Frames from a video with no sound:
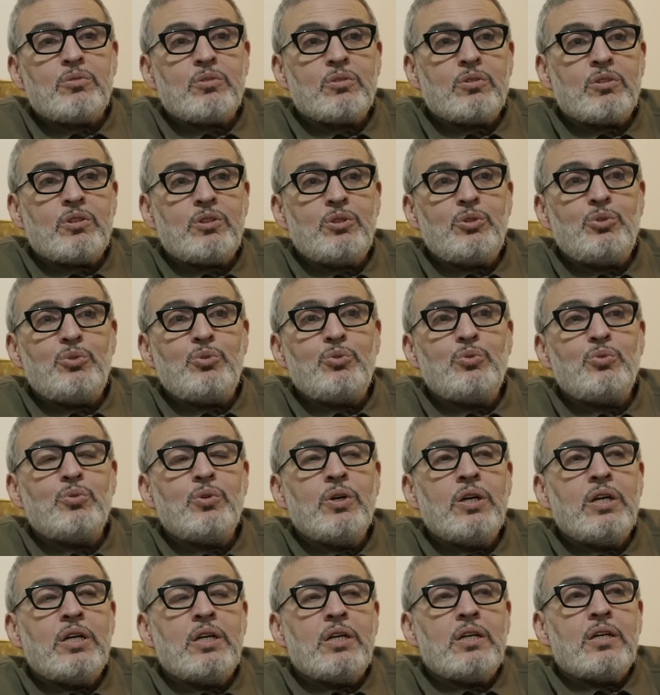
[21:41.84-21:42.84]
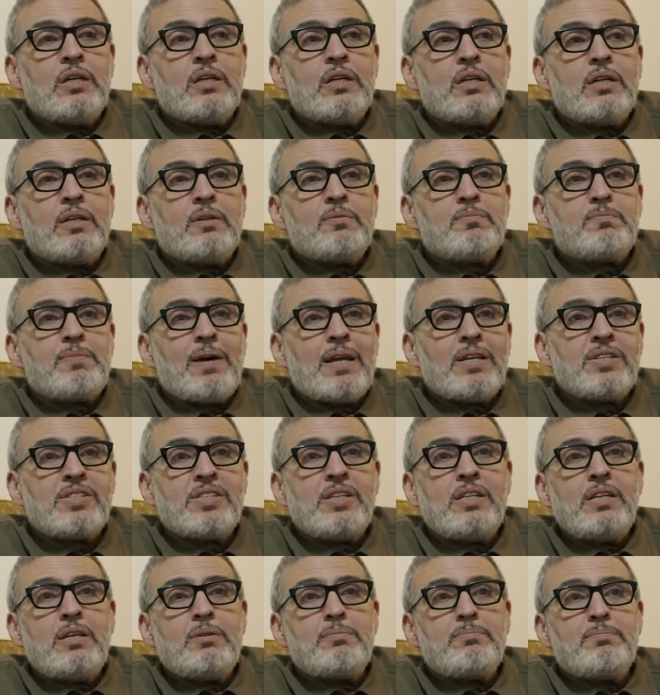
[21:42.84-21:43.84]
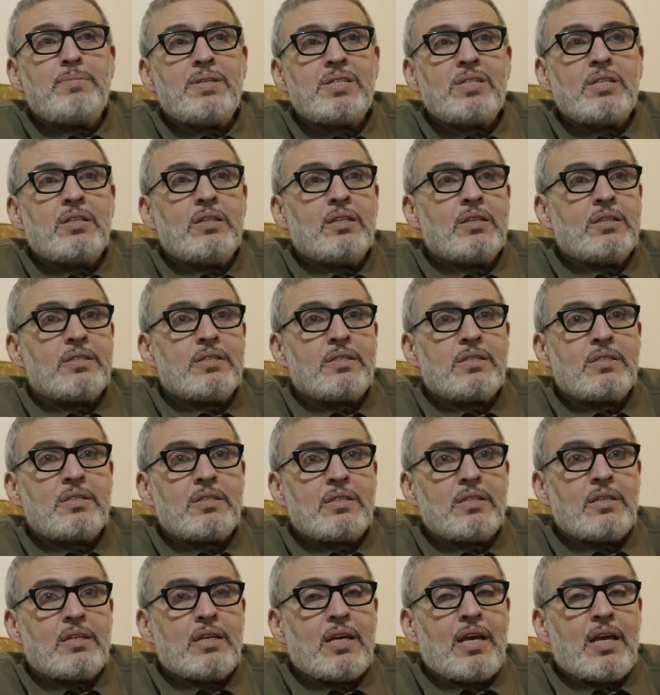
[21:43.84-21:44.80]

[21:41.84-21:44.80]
Two, Palestinian missiles